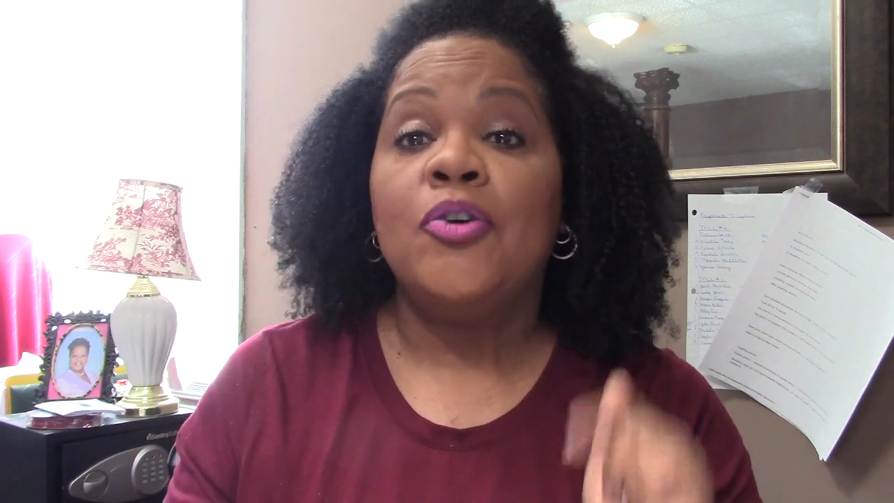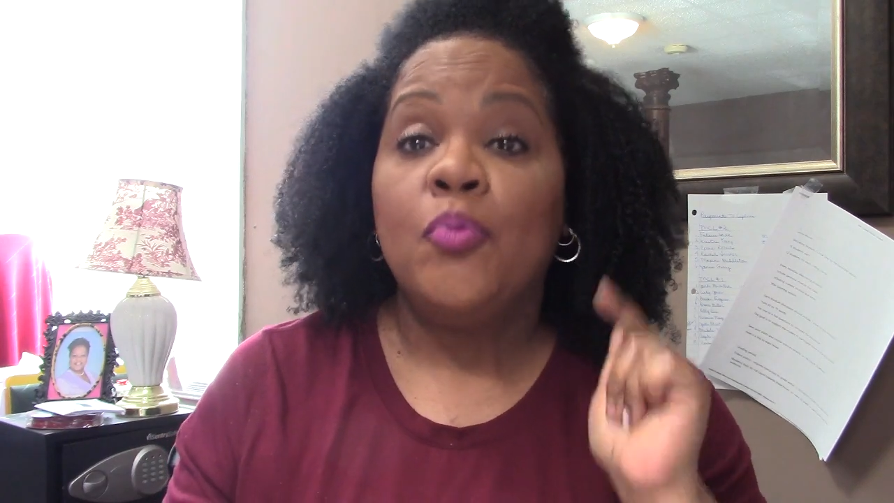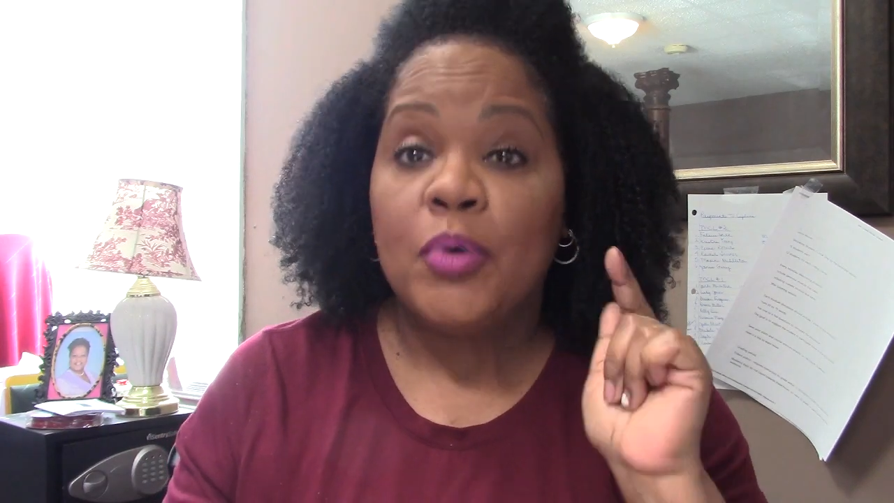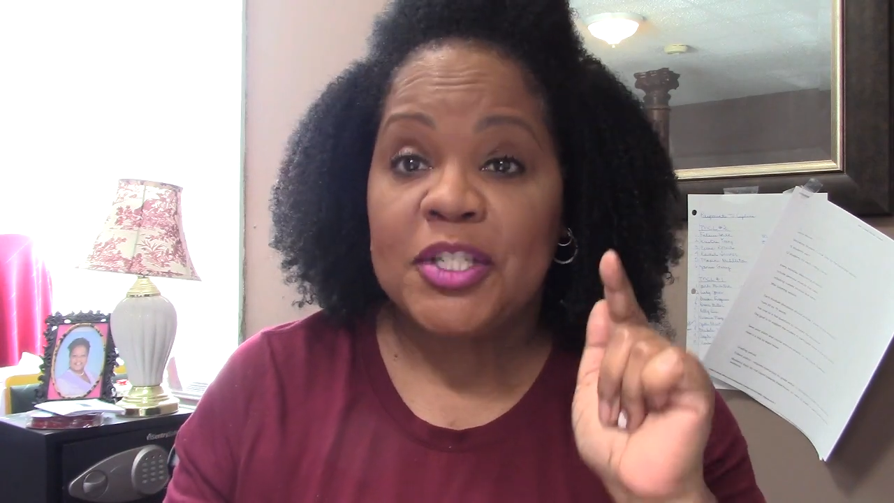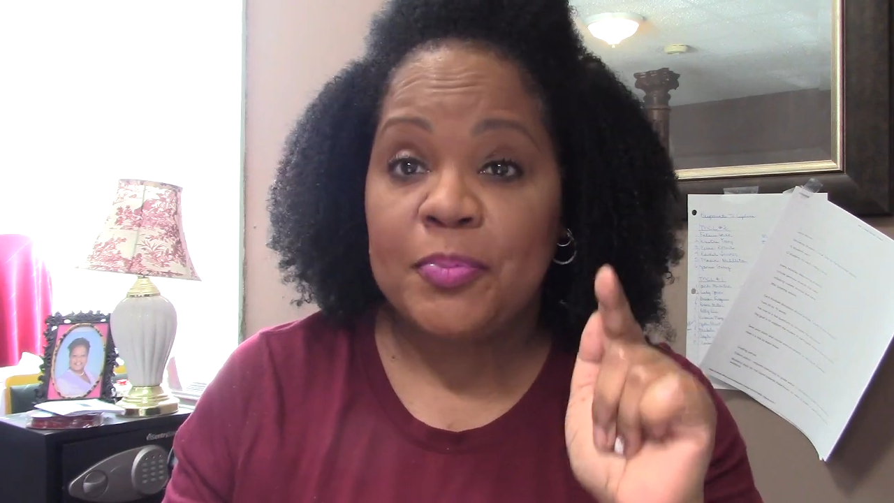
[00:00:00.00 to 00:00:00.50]

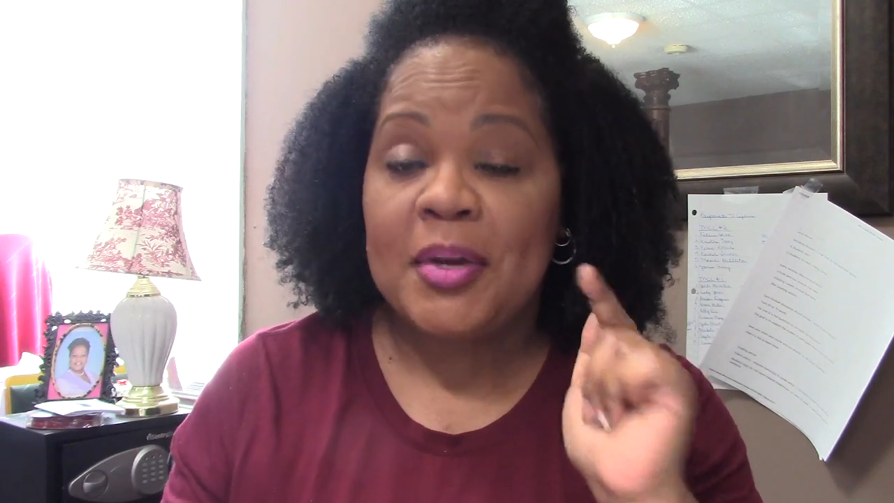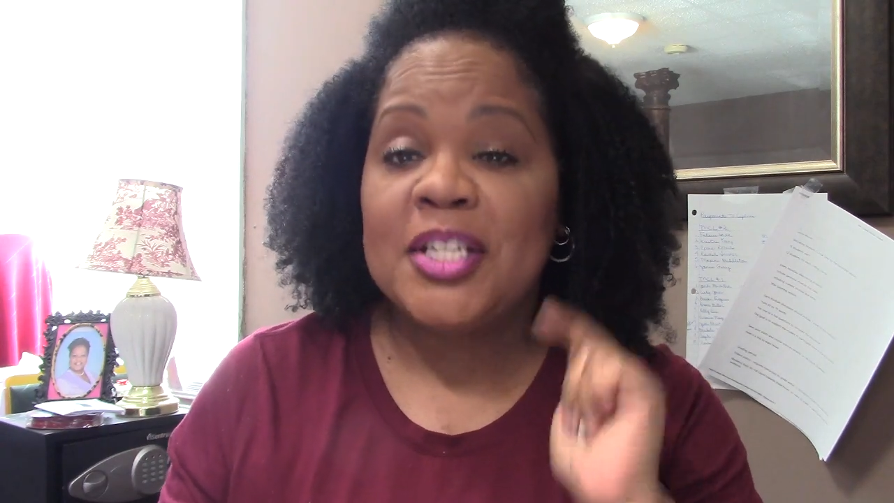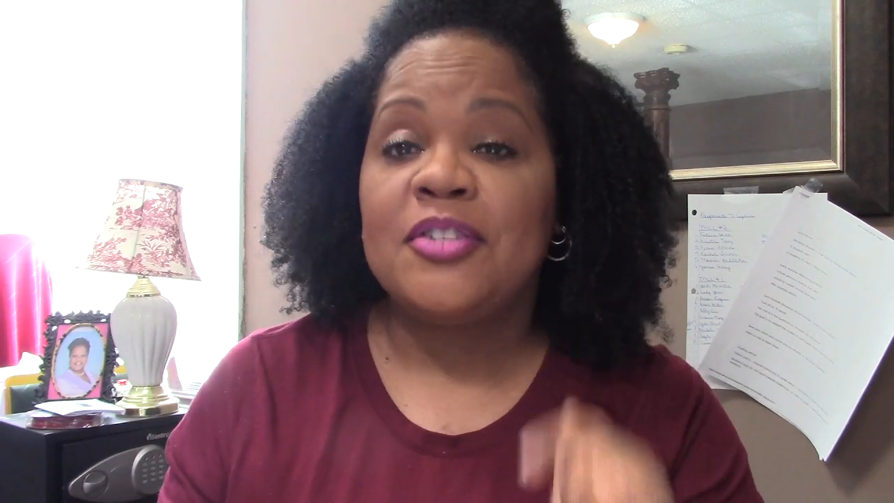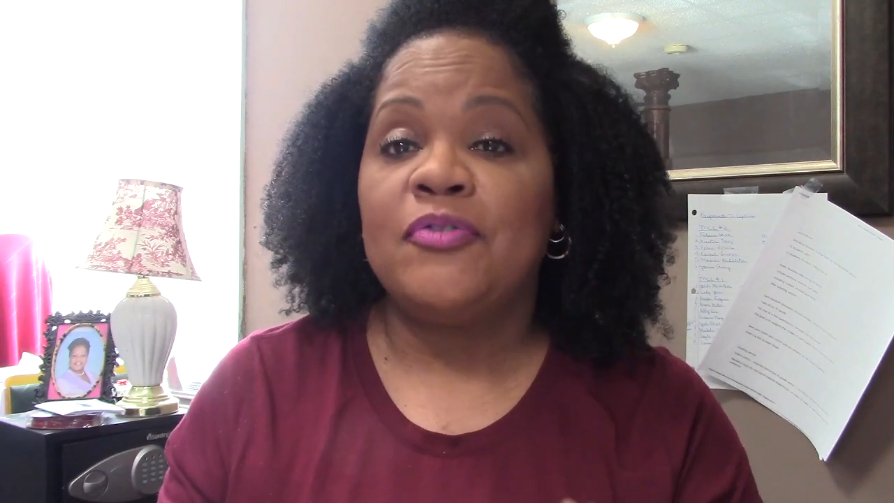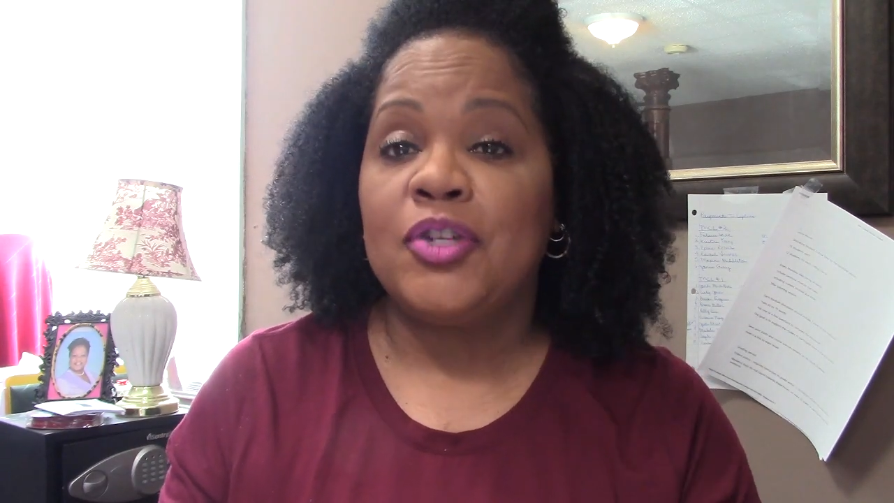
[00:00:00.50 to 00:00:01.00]
what's
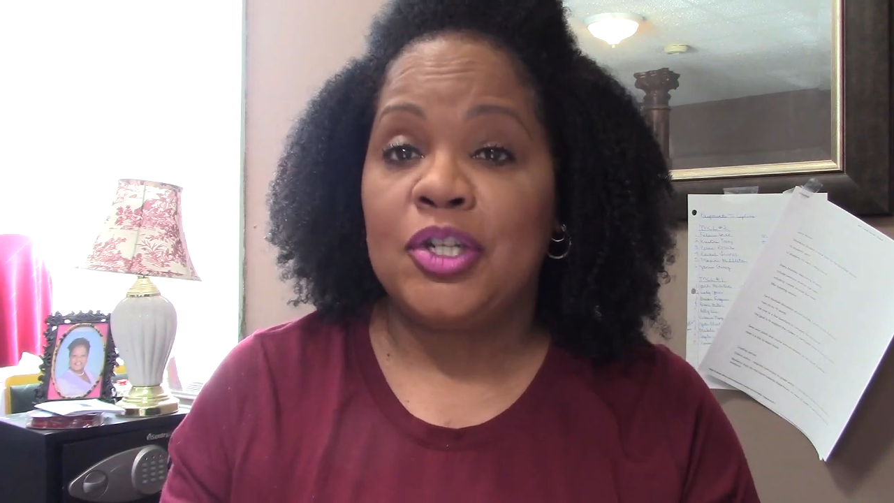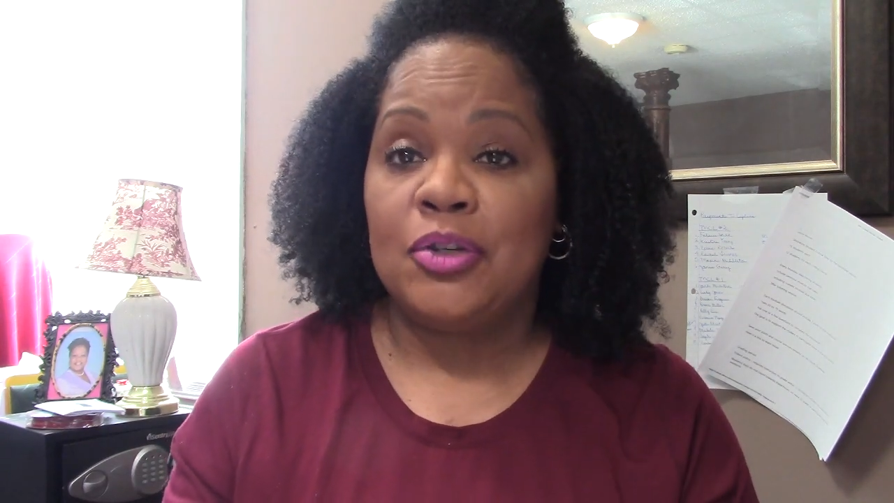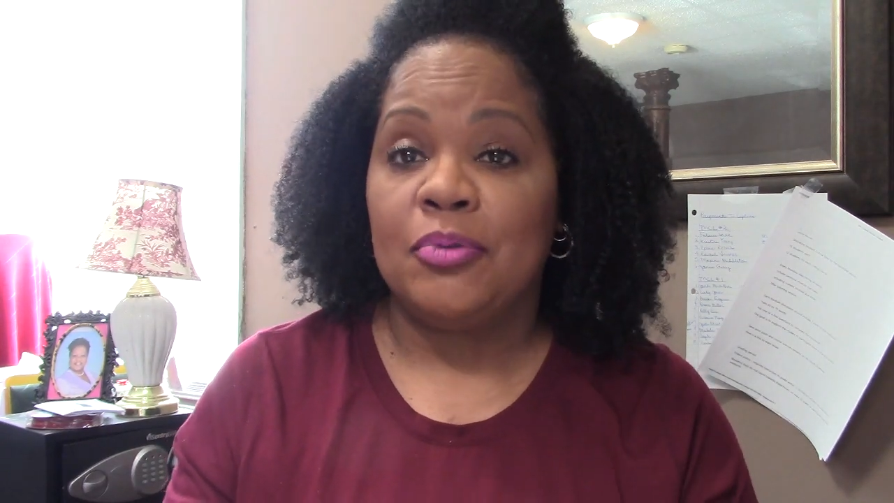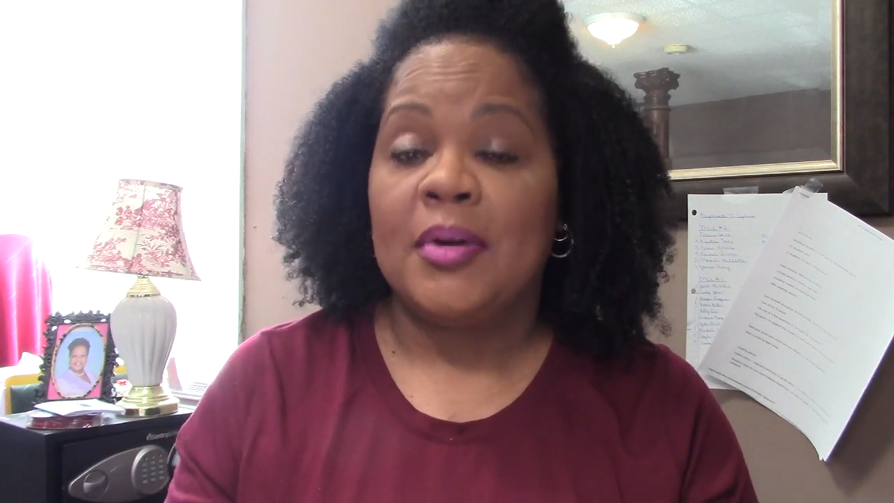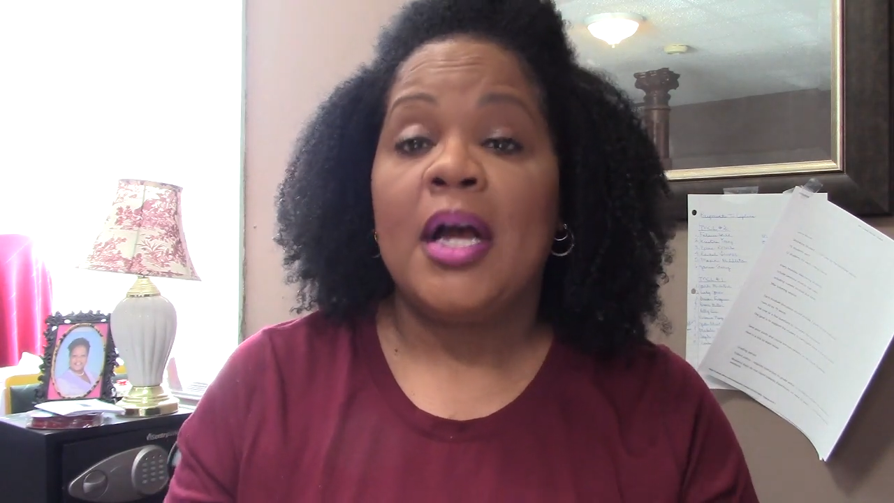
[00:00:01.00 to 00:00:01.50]
best for
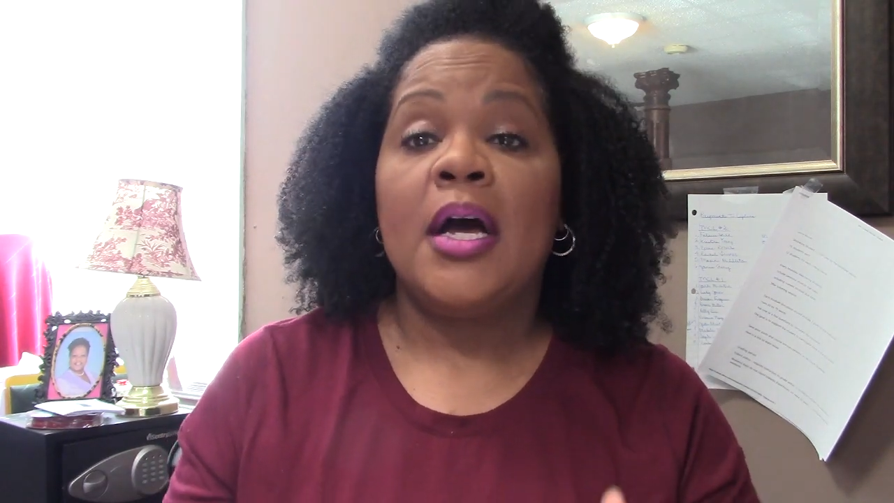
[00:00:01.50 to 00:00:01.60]
you.